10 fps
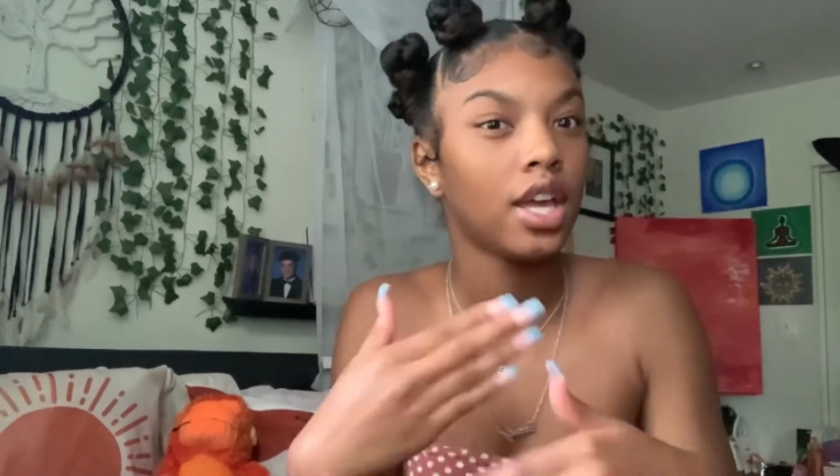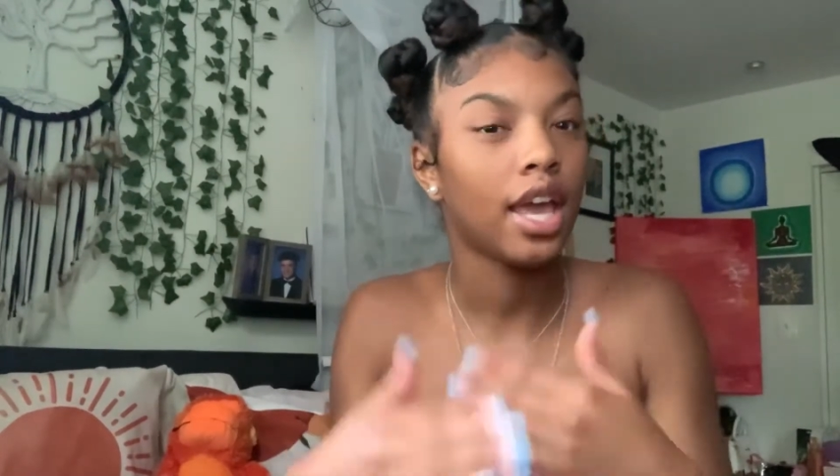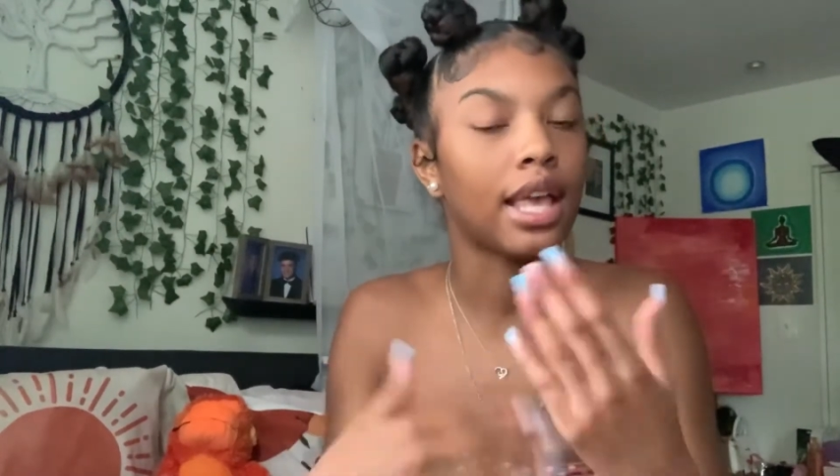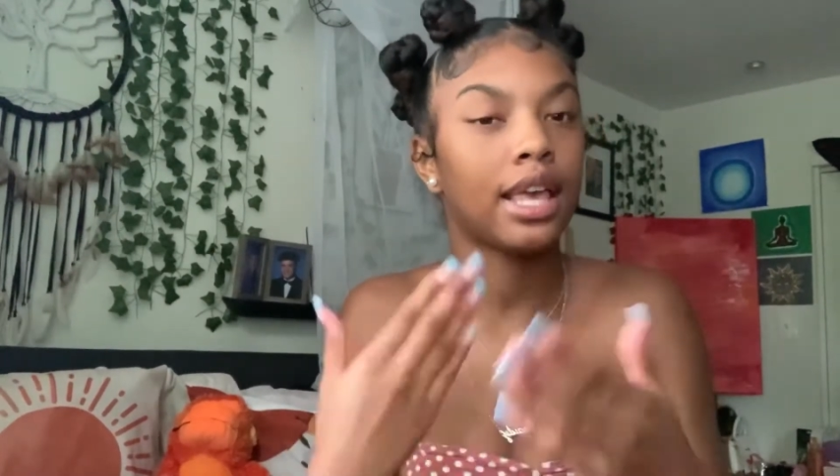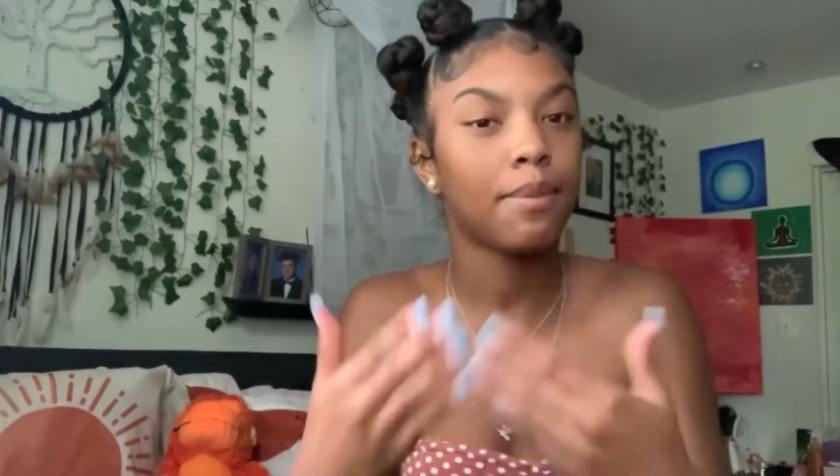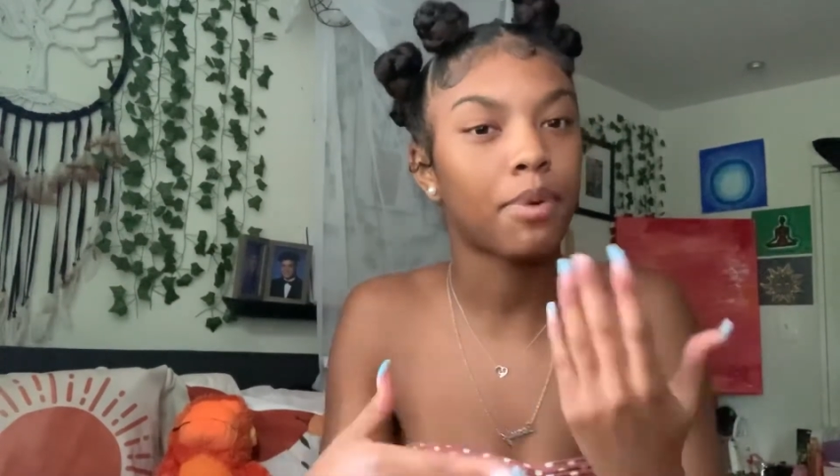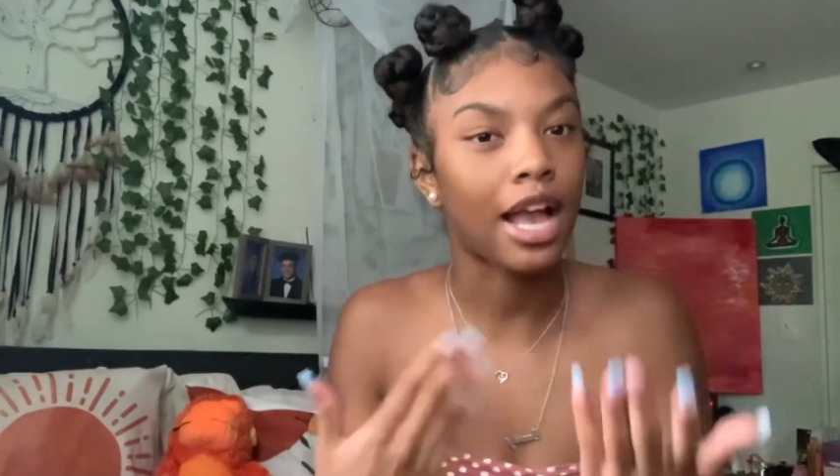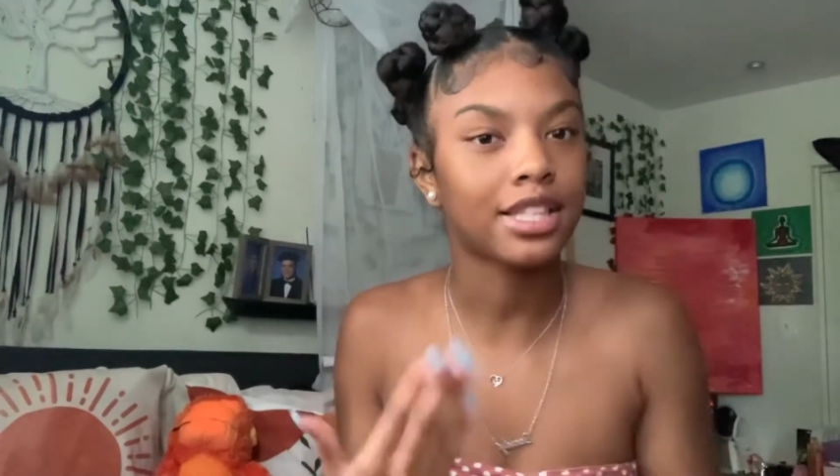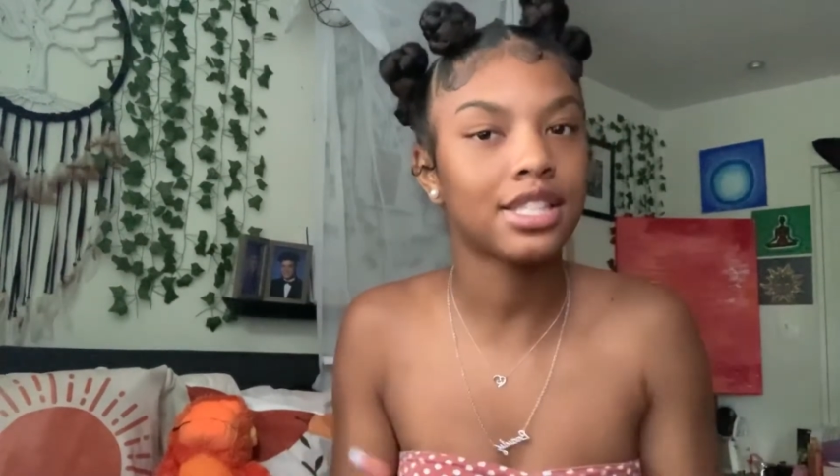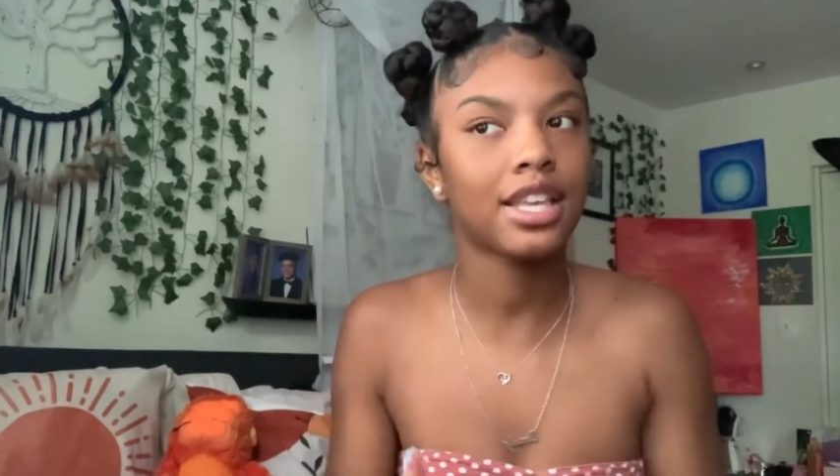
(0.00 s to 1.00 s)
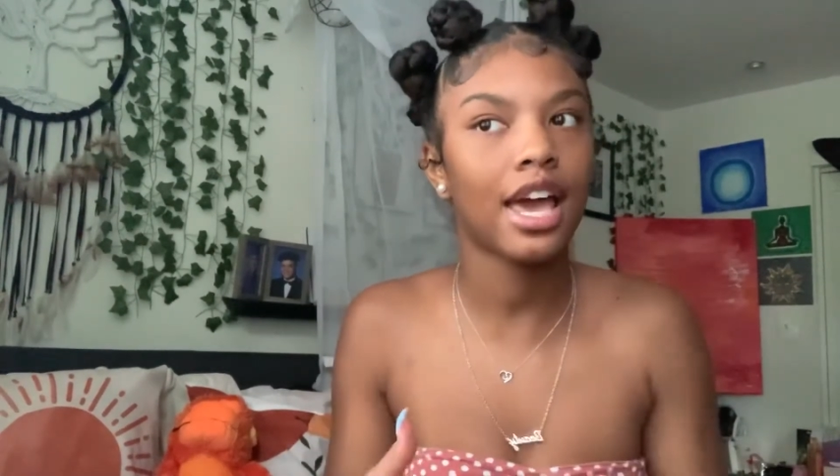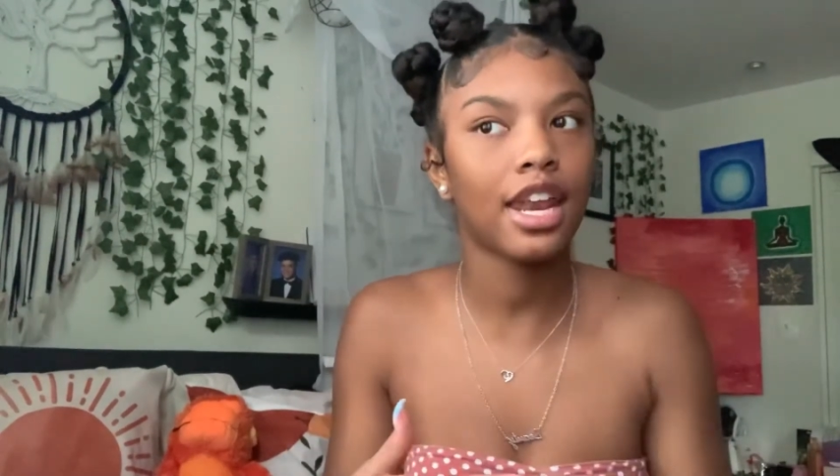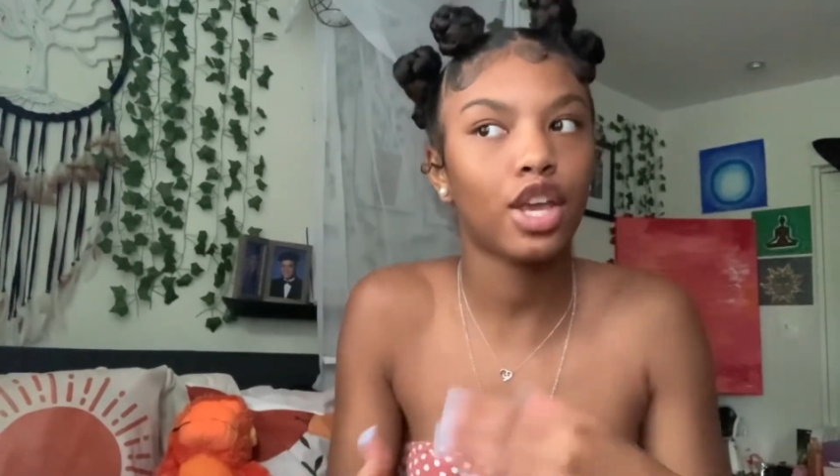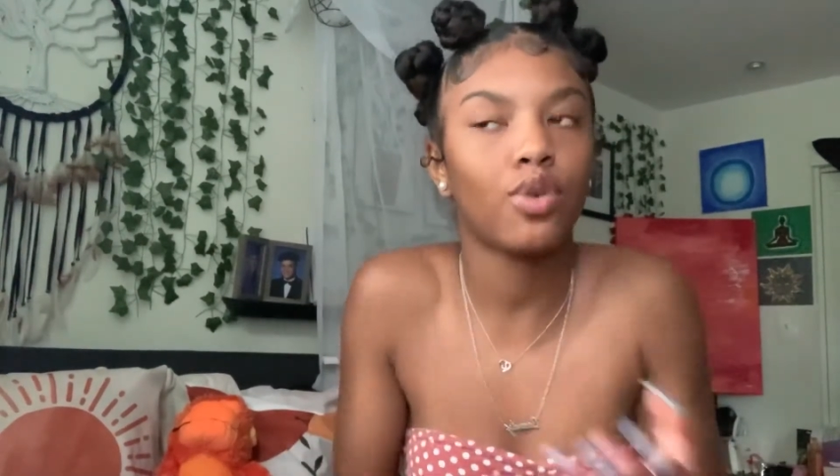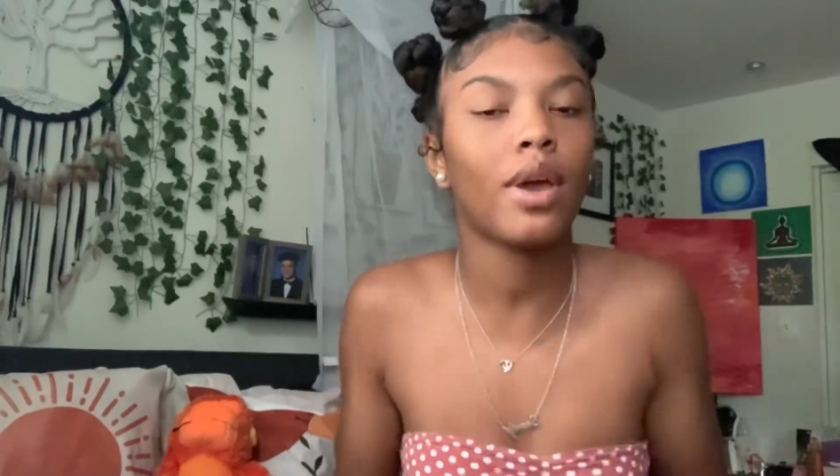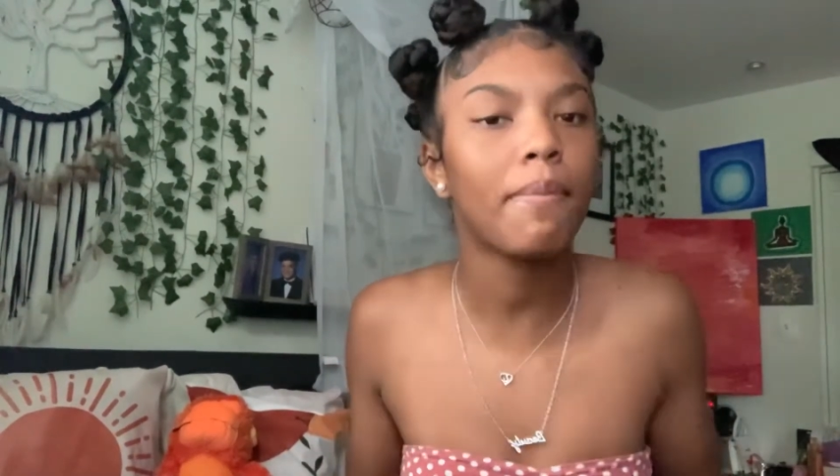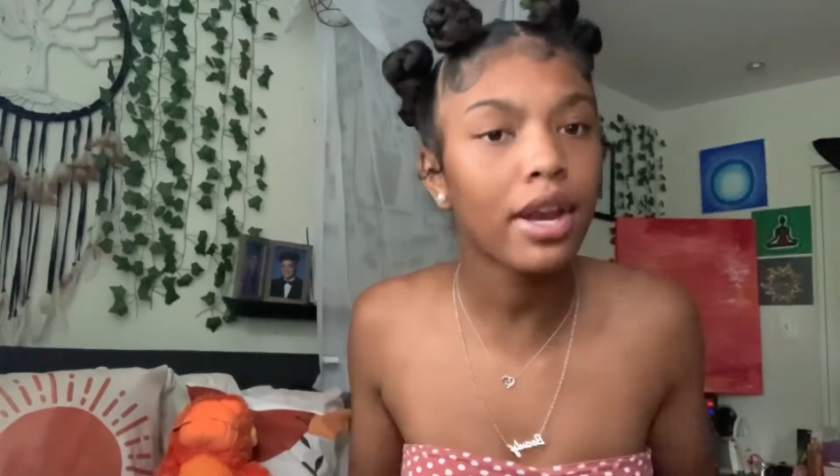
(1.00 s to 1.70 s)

and keep practicing at it, you get